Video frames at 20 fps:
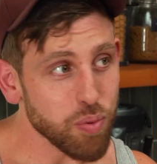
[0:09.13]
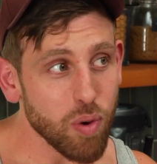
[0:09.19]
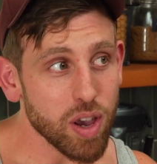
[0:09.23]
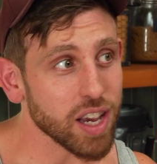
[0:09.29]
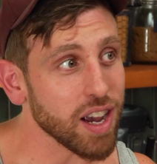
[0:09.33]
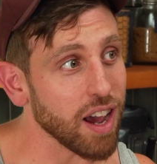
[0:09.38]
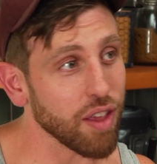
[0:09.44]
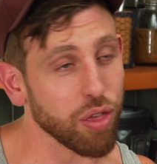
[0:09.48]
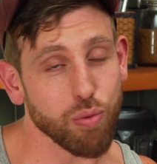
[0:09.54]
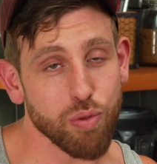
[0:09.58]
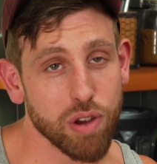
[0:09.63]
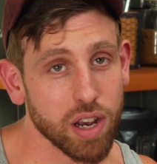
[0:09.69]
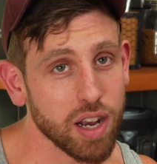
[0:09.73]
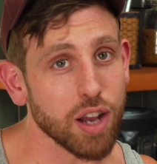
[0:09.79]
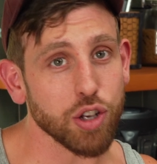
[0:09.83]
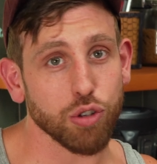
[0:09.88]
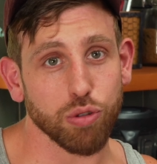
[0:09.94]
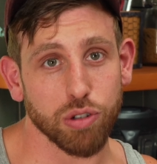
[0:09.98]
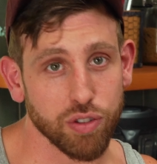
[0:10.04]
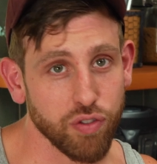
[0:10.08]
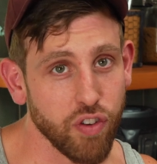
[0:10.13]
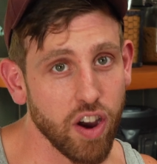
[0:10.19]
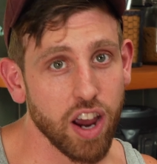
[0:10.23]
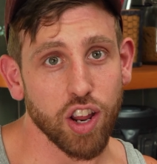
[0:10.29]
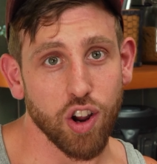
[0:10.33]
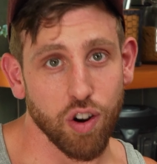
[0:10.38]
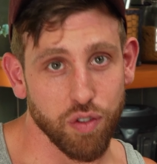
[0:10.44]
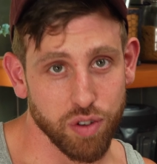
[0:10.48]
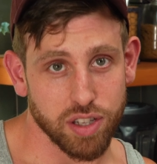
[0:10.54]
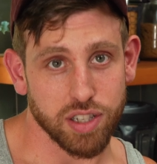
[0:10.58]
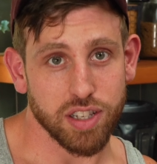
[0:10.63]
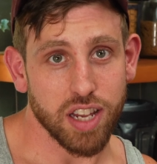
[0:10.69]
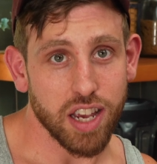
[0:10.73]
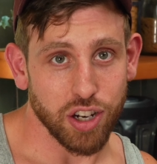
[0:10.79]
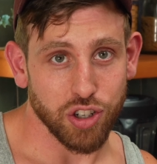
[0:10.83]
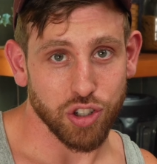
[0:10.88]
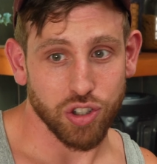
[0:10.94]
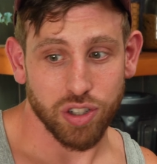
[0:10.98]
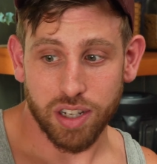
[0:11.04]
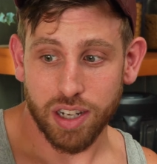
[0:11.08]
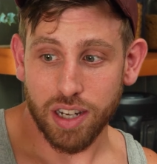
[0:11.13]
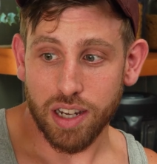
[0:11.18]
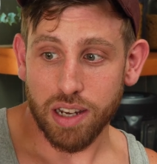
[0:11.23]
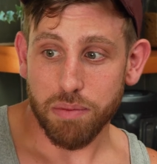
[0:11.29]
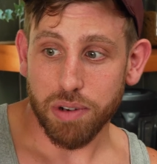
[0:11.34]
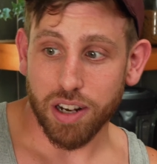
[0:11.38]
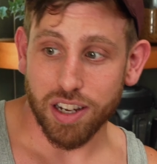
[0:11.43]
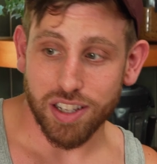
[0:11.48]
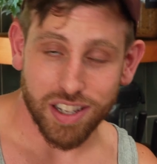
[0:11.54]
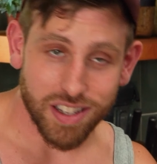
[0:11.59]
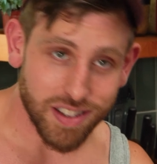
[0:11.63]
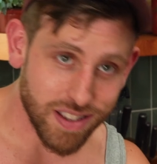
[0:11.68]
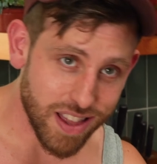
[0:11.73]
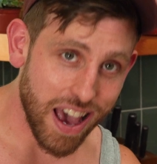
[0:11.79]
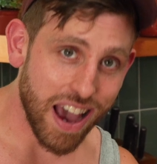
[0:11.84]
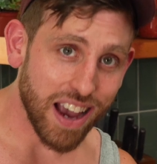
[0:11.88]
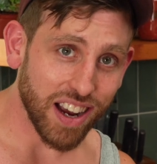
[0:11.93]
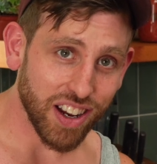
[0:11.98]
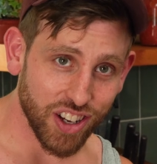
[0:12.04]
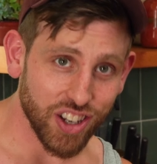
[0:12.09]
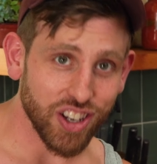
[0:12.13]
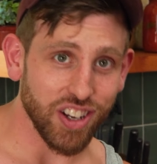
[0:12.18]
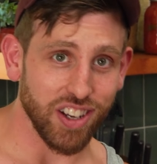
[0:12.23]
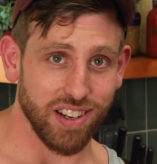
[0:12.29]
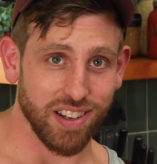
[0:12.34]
why you got 3 countries fighting over this dish, because it's that good.